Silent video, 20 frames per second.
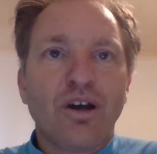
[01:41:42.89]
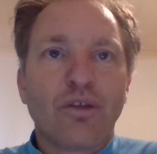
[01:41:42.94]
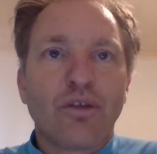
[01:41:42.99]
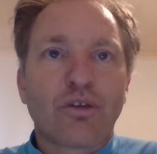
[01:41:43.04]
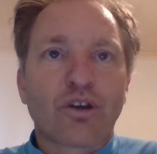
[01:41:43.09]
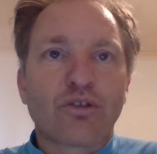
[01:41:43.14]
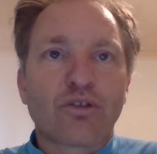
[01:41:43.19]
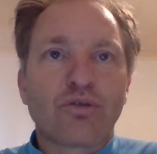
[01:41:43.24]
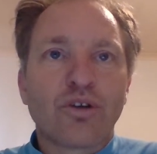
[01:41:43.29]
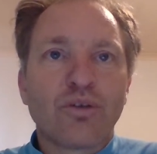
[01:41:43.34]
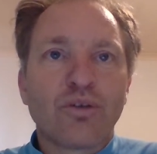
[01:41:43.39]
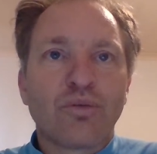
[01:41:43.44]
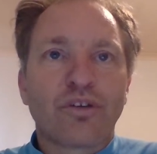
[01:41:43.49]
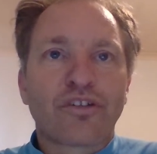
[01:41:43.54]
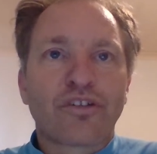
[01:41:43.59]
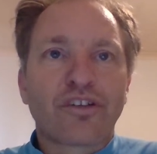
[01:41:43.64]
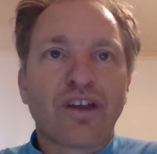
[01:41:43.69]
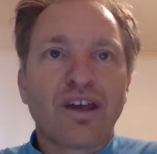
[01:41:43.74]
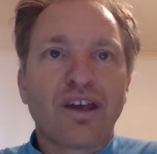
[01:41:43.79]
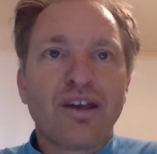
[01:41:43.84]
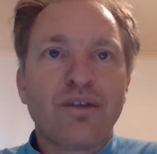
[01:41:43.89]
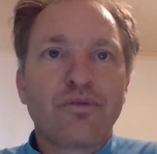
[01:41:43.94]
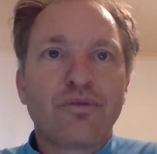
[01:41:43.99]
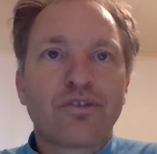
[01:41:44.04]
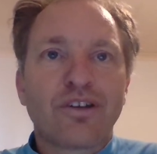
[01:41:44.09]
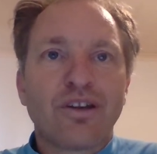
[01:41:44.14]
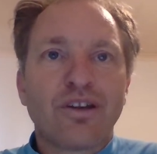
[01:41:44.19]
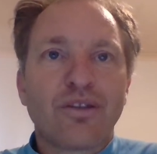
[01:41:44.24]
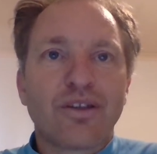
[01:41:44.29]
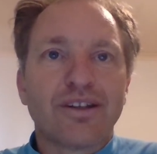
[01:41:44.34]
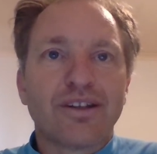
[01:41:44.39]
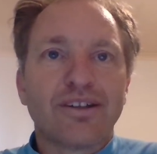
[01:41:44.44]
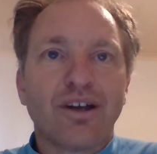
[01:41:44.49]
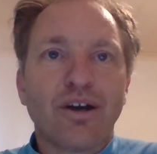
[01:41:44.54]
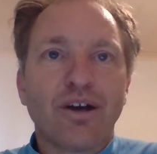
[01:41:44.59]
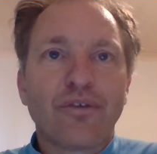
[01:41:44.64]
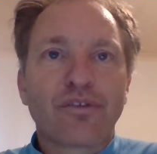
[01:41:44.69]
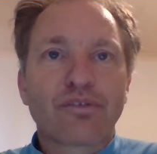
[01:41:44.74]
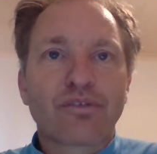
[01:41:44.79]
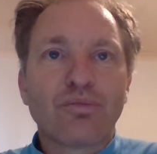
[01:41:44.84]
The crew was saved. Their
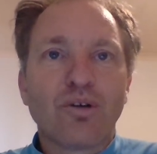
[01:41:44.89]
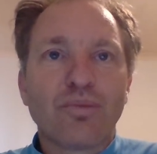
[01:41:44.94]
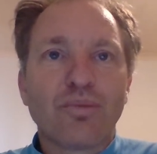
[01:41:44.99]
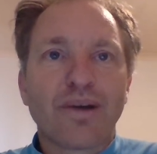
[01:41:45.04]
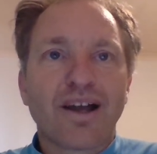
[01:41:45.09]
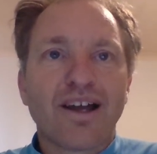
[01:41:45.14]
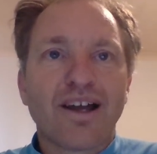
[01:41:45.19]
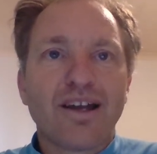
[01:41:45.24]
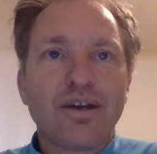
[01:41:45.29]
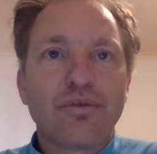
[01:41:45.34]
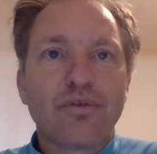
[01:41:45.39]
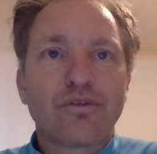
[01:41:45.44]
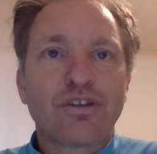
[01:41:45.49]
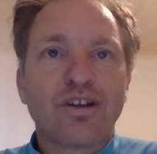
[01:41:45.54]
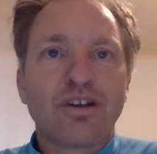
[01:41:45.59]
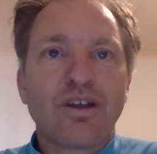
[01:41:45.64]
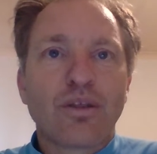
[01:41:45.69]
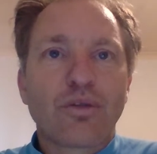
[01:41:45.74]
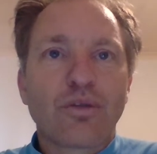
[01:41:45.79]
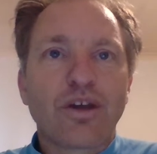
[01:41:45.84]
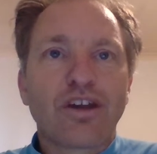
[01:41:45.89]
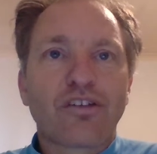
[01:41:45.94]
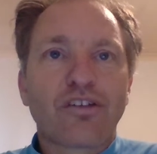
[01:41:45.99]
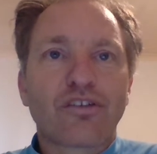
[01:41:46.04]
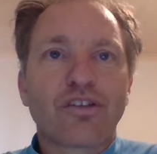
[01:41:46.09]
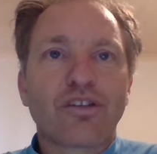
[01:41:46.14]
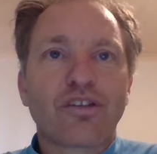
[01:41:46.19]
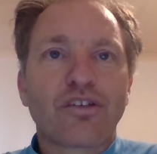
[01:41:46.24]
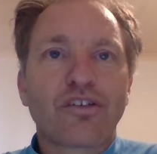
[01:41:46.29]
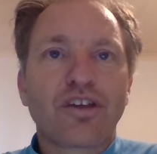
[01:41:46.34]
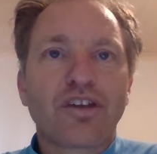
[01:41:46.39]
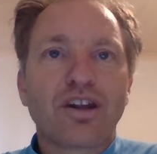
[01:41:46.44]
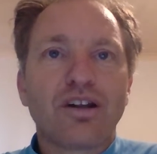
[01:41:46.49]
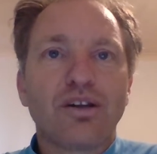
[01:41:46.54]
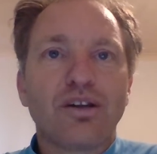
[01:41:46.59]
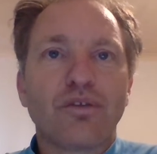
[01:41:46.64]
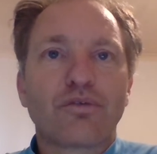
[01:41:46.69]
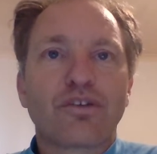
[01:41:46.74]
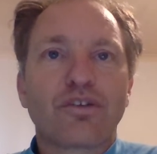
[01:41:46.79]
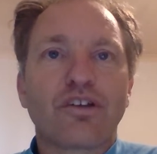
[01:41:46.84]
lives well behaved, thanks to the
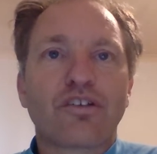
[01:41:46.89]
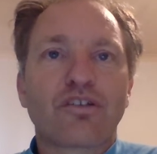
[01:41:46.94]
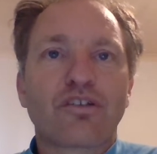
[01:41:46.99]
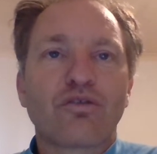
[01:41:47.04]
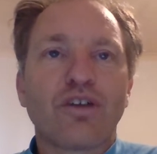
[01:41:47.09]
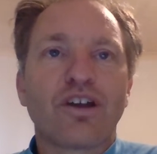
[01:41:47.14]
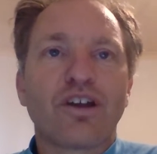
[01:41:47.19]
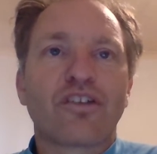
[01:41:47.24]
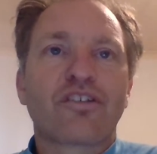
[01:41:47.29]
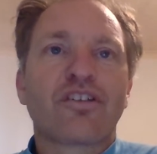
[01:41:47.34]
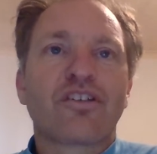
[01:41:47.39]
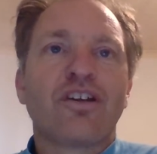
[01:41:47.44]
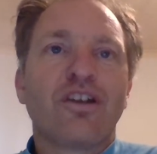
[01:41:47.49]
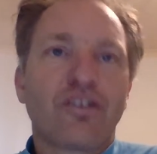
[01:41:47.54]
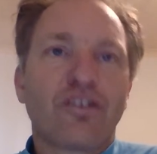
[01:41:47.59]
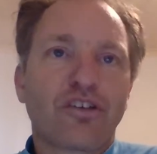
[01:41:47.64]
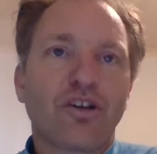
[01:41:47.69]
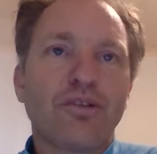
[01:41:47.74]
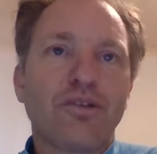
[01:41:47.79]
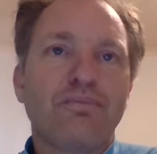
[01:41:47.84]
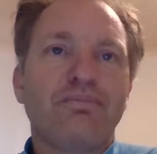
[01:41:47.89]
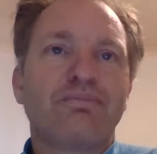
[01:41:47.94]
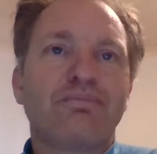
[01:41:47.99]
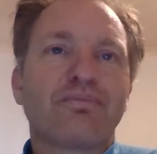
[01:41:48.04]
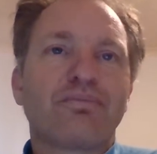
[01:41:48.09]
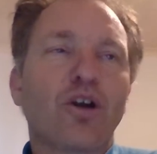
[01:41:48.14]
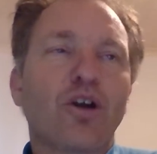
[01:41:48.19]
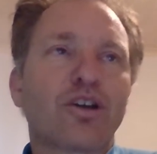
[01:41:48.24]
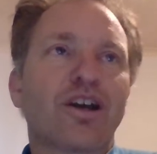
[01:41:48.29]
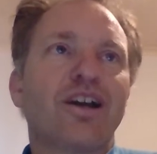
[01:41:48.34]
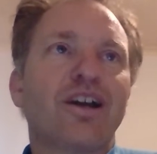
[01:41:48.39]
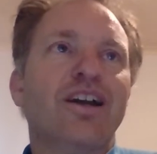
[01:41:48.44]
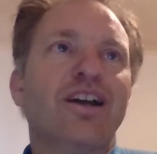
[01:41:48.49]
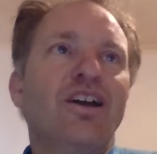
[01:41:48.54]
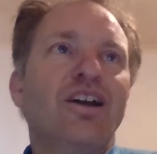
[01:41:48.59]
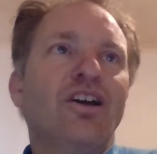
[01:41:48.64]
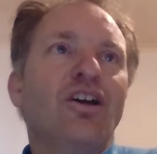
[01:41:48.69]
signal of distress. So, okay.